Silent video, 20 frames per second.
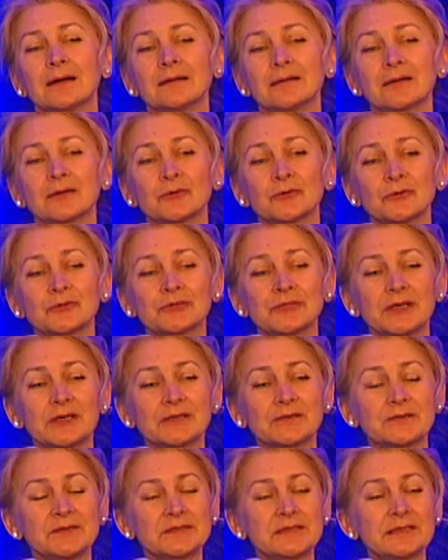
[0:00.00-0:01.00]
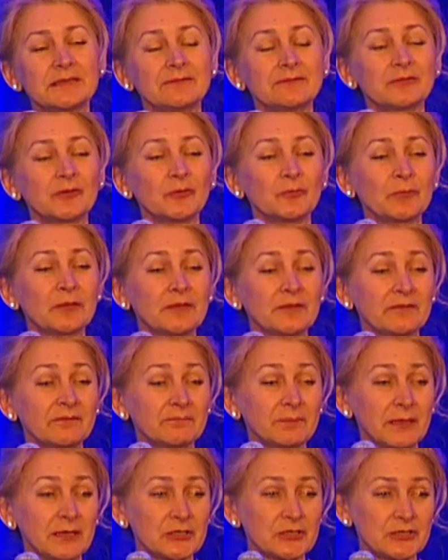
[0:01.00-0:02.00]
the contact with Li-Fraumeni
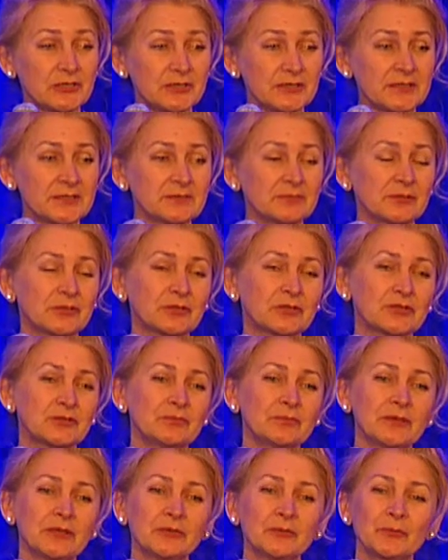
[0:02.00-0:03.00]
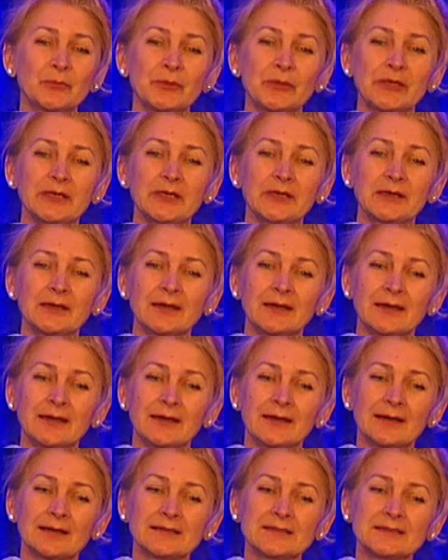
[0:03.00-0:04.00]
patients, because when we
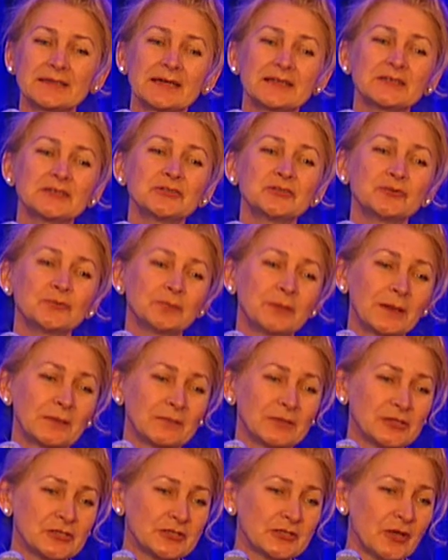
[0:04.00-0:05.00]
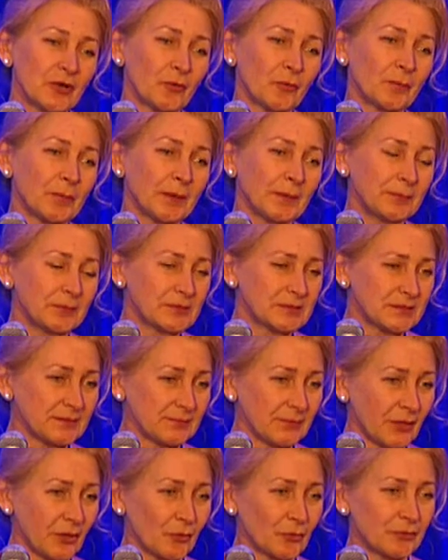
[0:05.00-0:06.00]
started to publish our papers
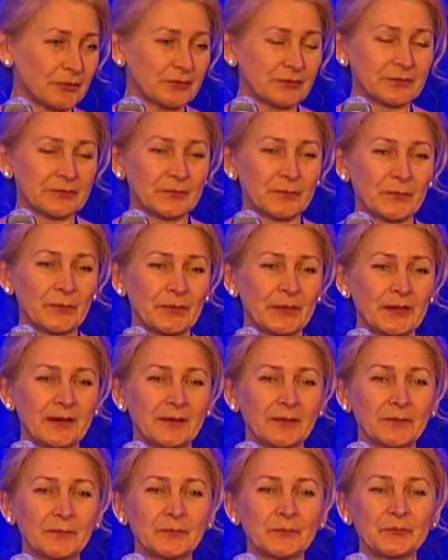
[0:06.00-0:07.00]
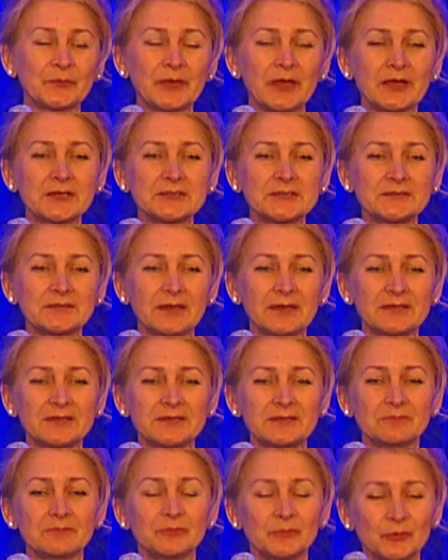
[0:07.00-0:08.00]
about
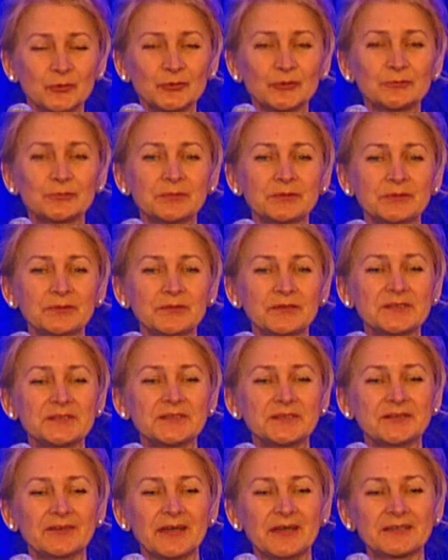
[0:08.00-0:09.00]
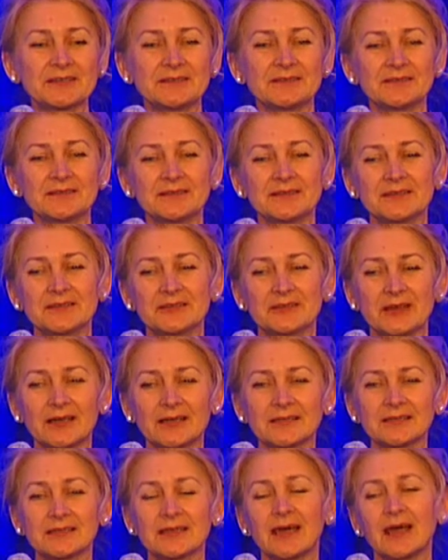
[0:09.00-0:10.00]
reactivating mutant P53 reactivating
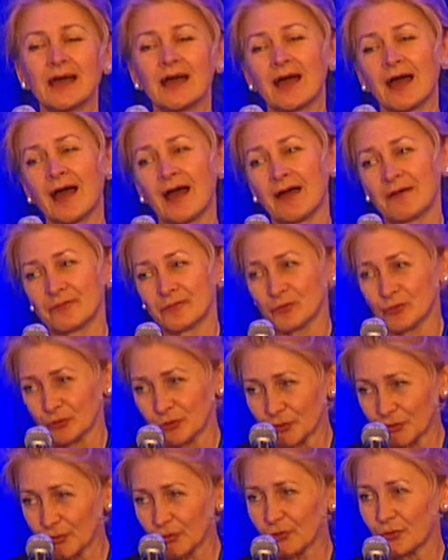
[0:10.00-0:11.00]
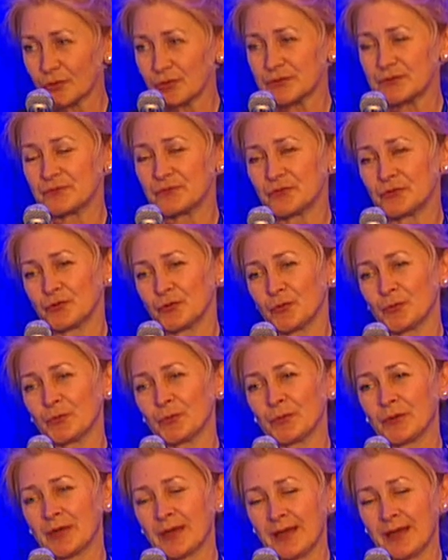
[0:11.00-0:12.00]
drugs, I've got calls from